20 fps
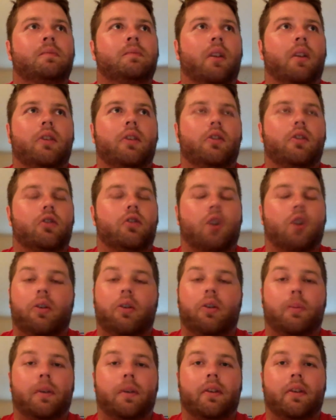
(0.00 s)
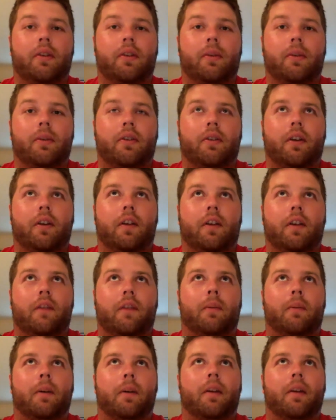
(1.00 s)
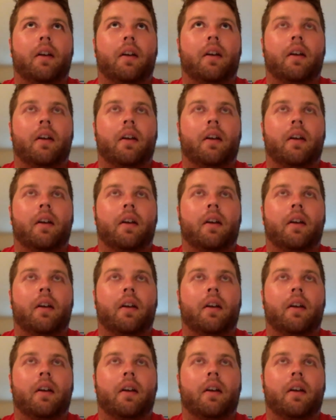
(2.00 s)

he's just always busy with stuff, but